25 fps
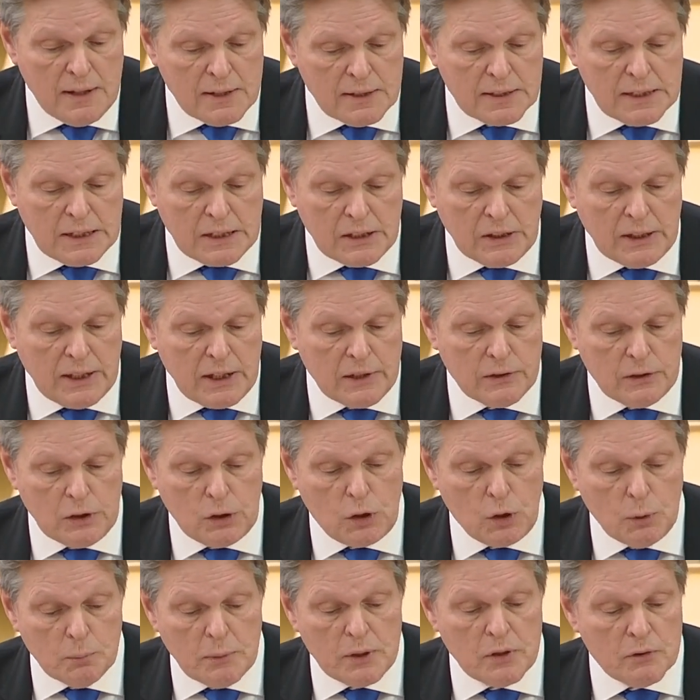declared the
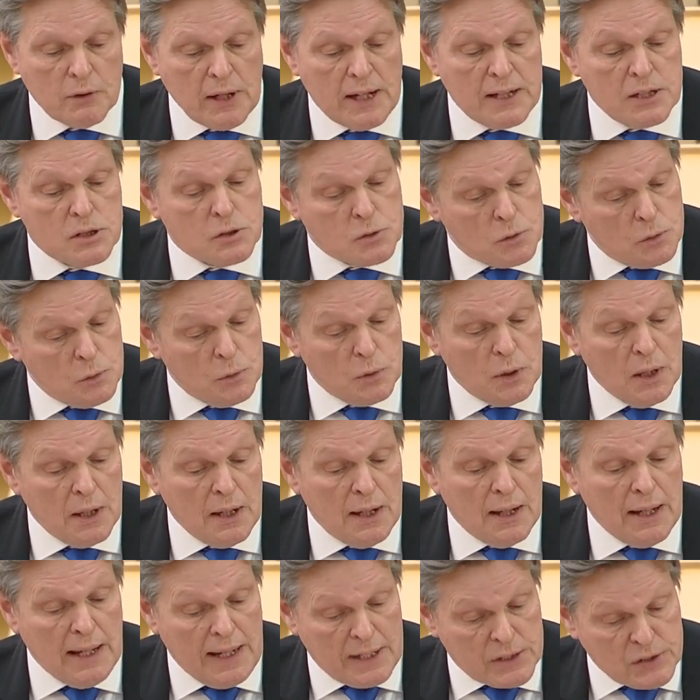human right to
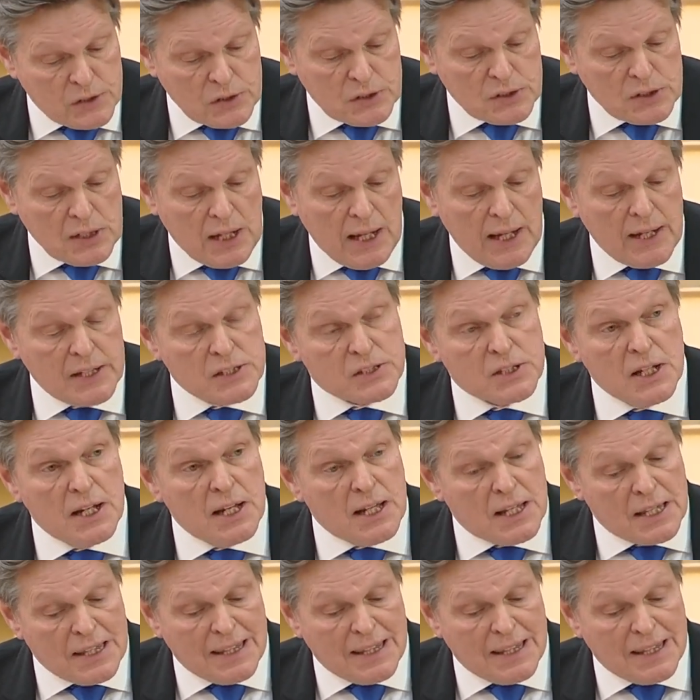exercise